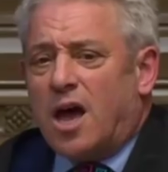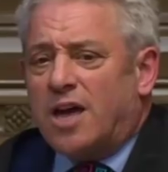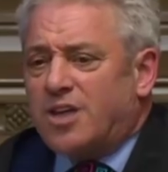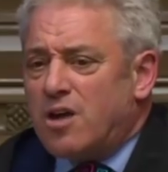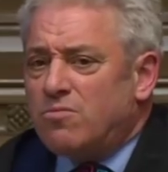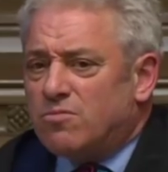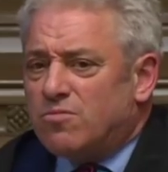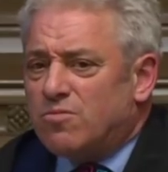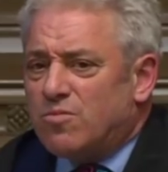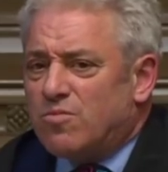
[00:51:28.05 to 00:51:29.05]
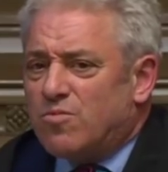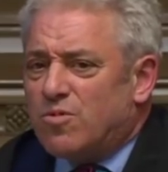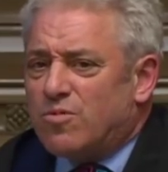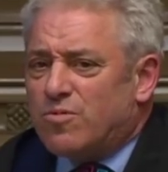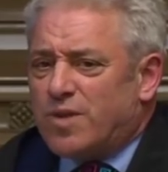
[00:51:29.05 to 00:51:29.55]
I don't
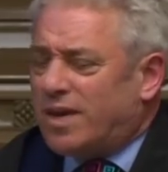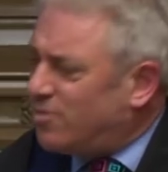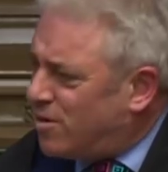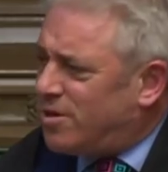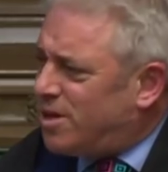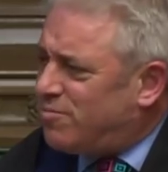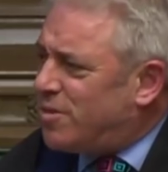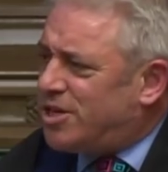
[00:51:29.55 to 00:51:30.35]
think that the